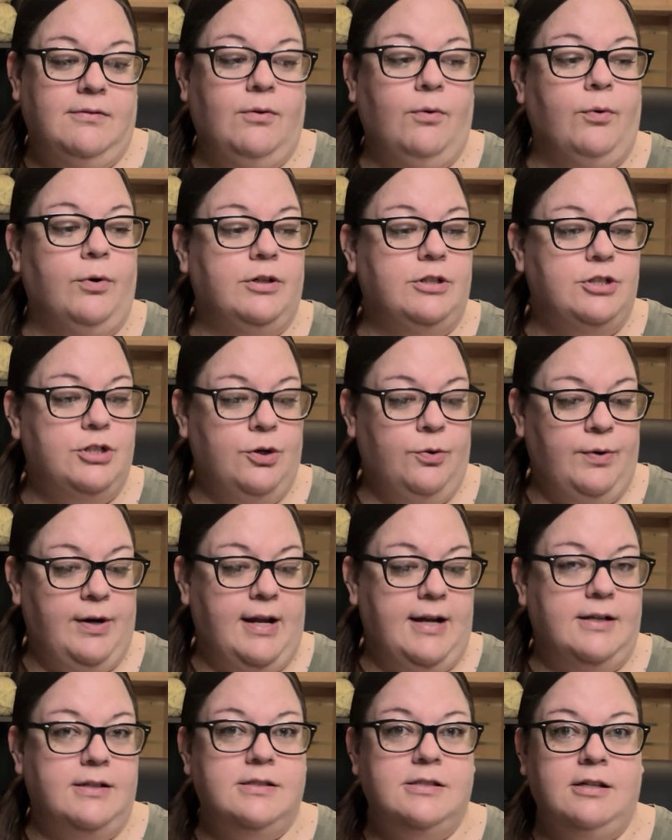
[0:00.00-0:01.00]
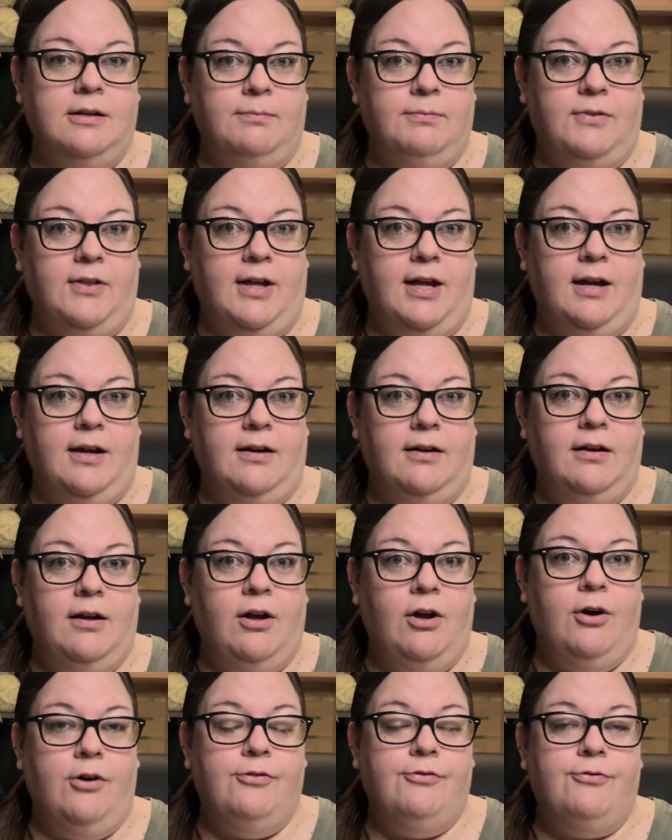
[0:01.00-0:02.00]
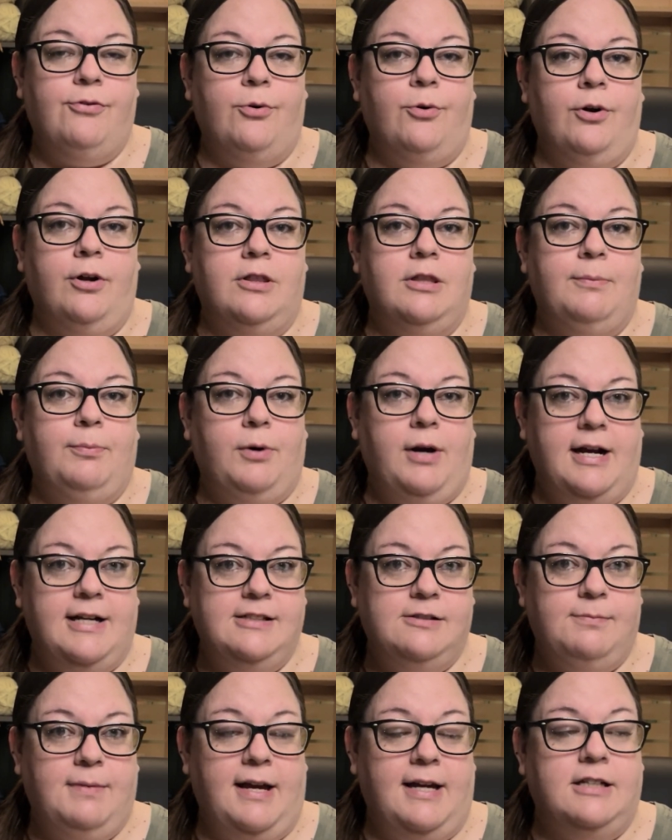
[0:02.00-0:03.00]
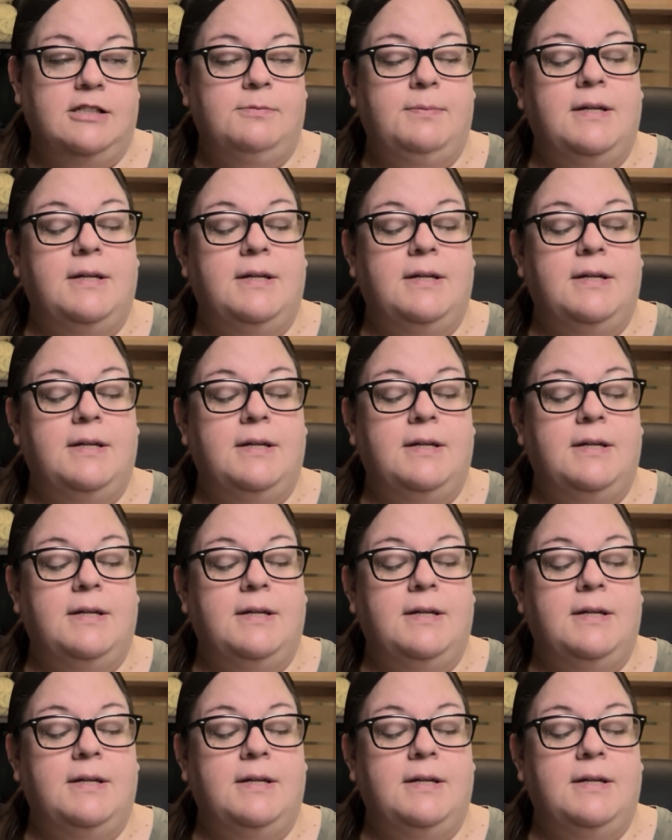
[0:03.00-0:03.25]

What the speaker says: or donate something for the prize bags